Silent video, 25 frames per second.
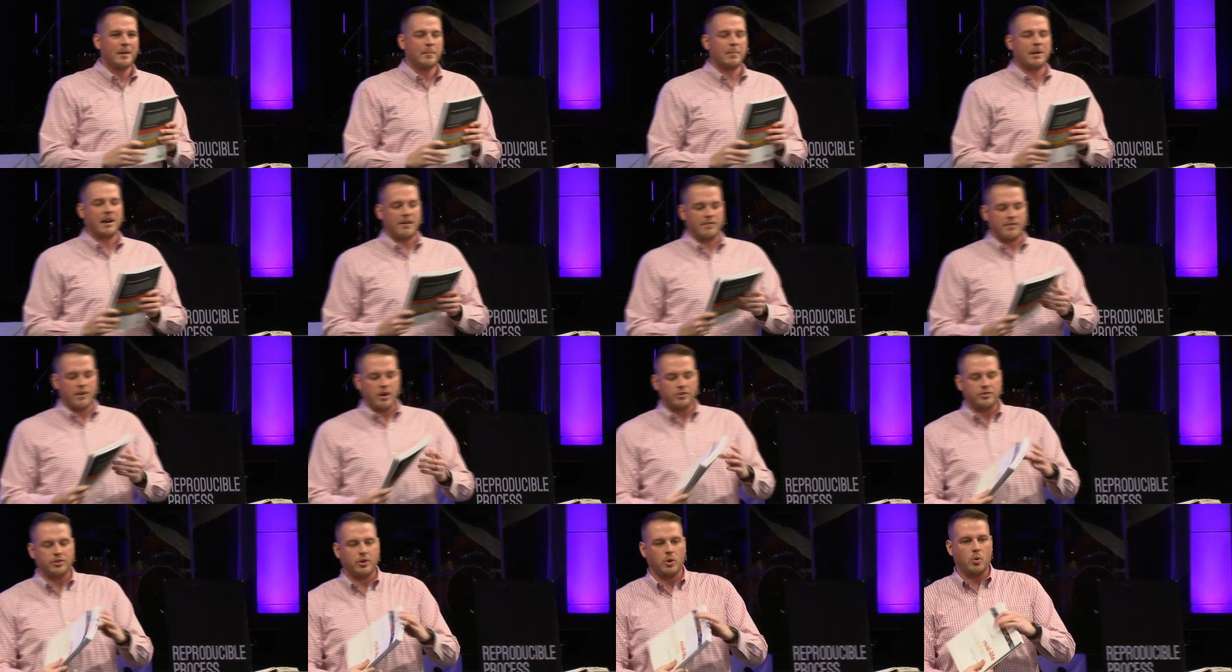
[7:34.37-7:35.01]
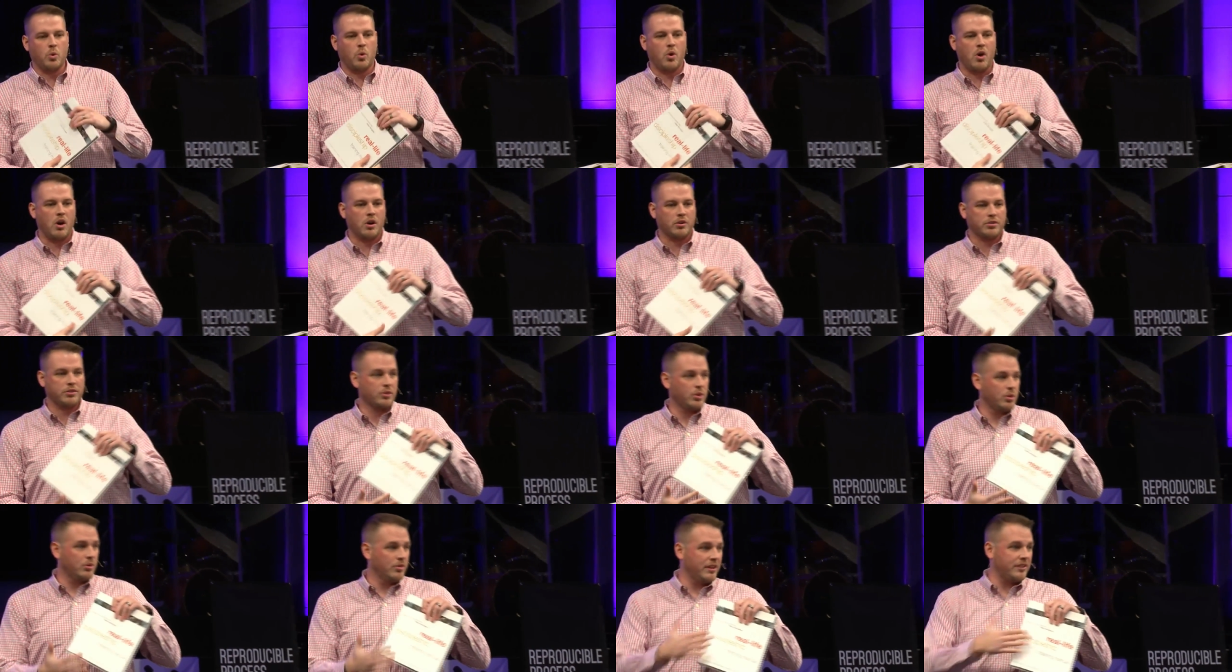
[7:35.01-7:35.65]
But I've also
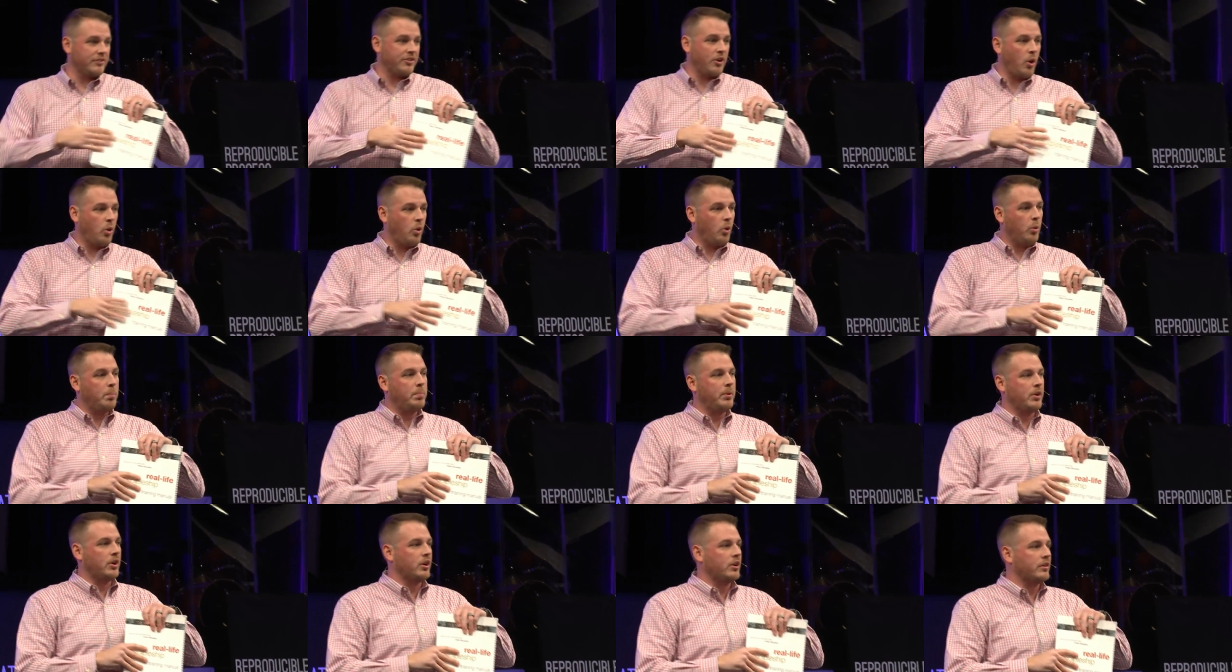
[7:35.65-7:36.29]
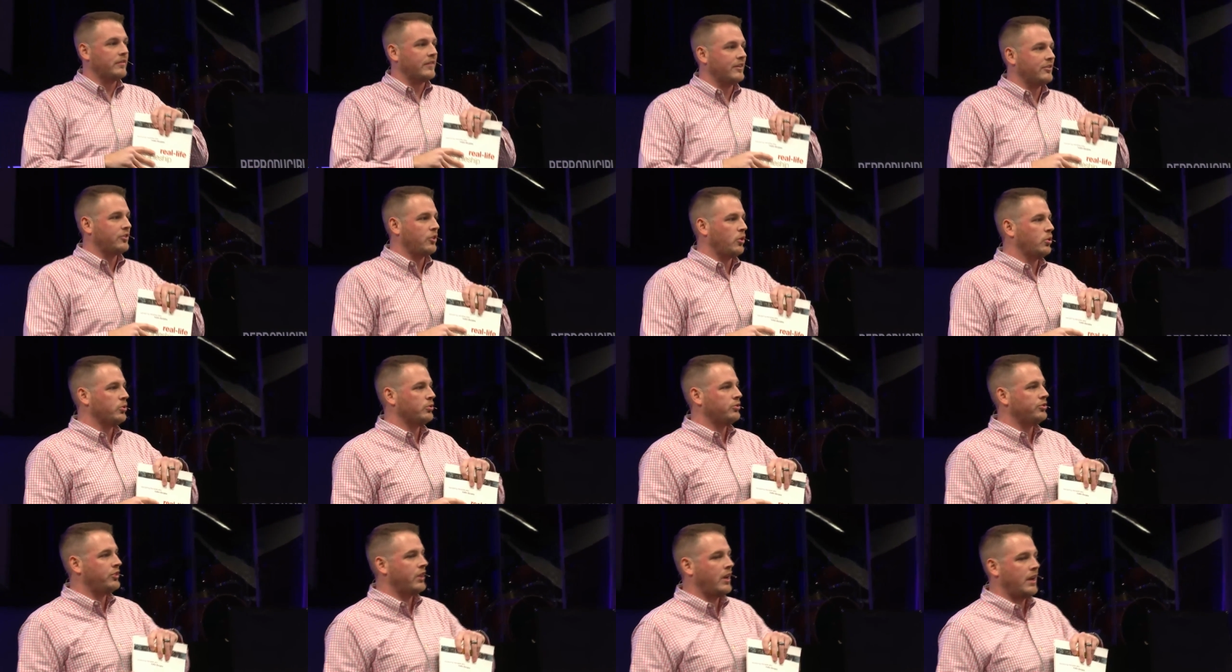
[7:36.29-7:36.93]
walked through this whole book, this
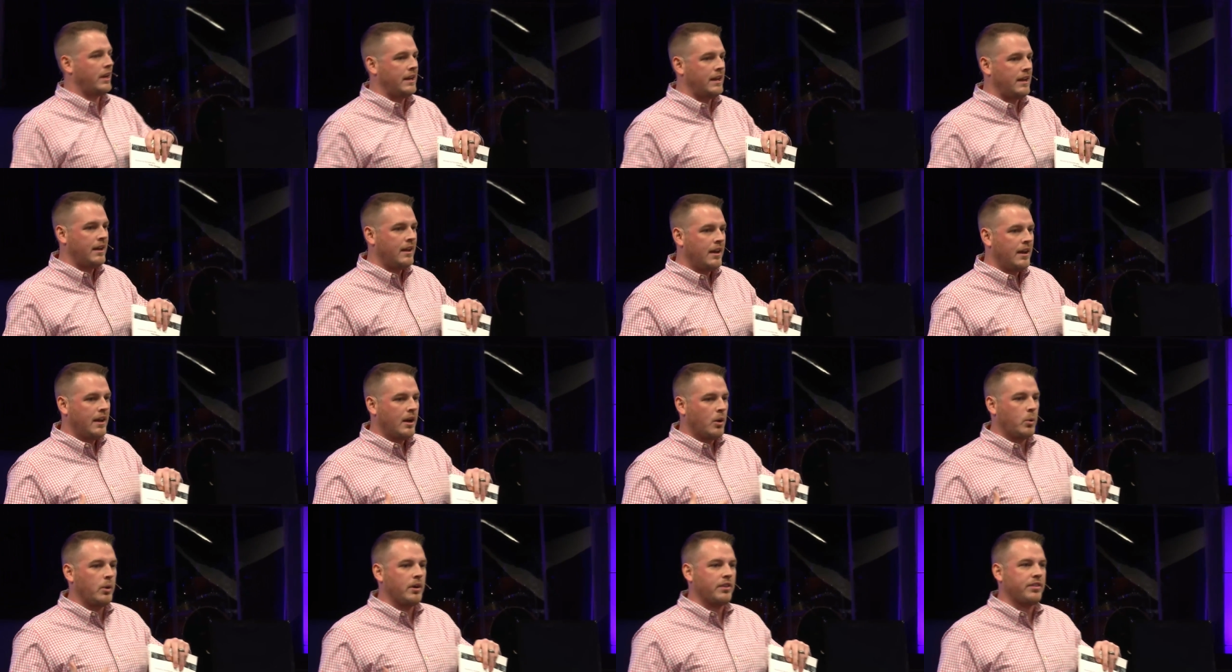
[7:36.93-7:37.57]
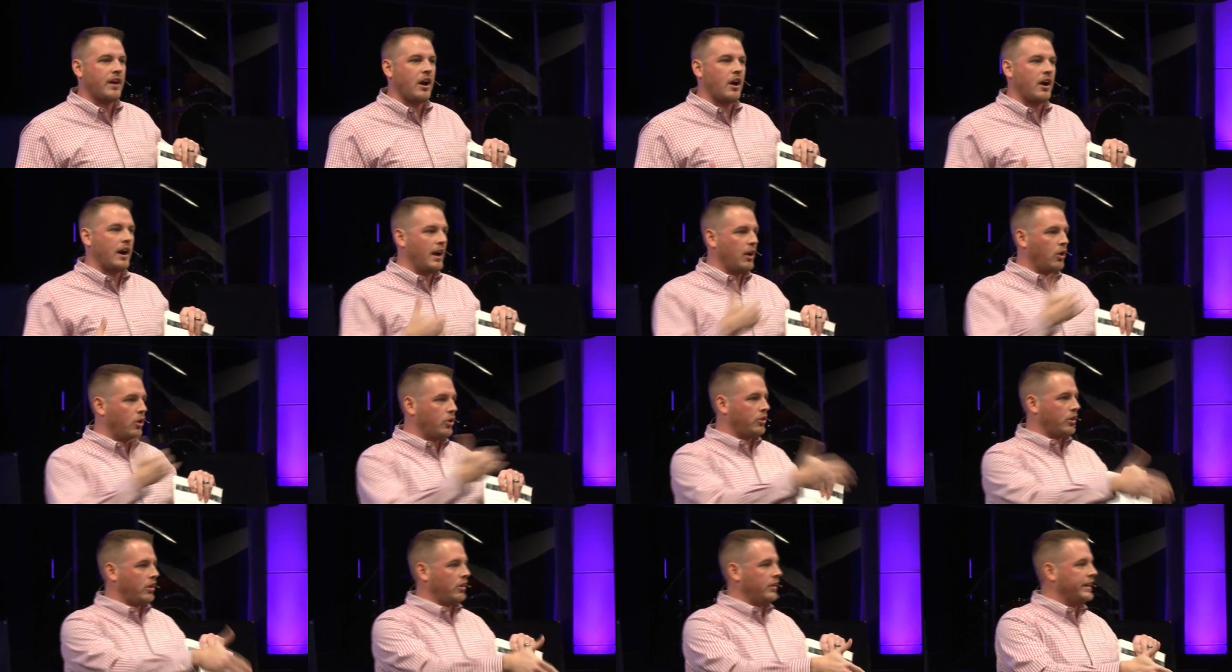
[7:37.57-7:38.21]
whole study with our
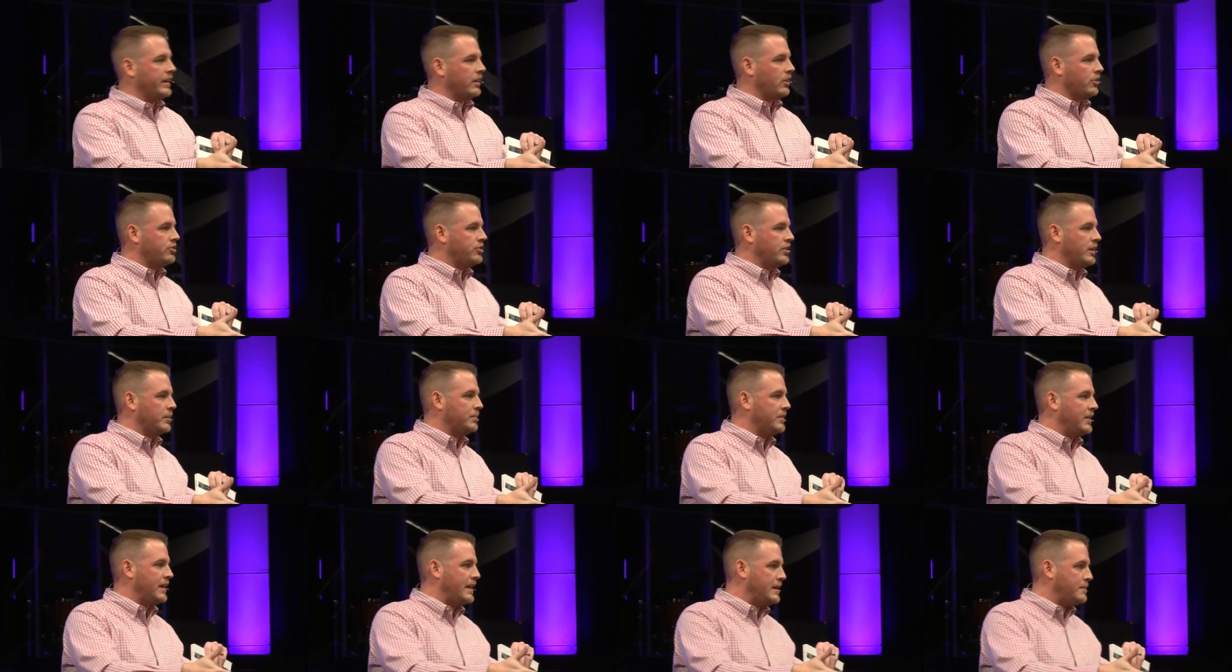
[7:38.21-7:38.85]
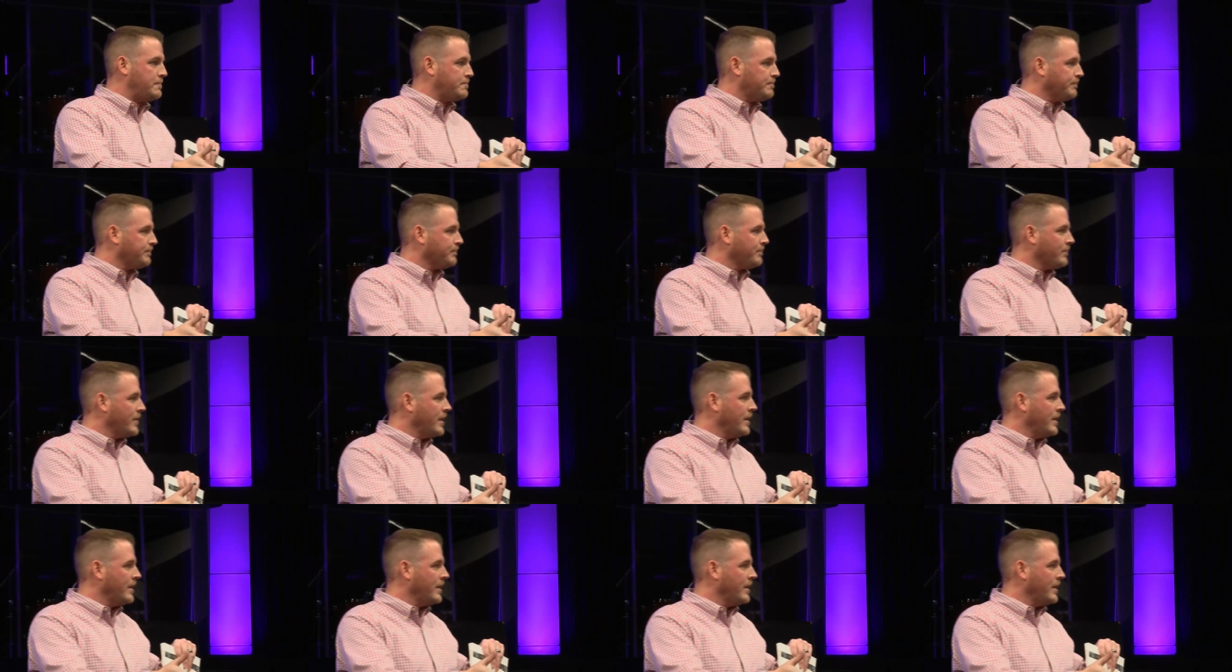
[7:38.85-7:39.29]
elder leadership team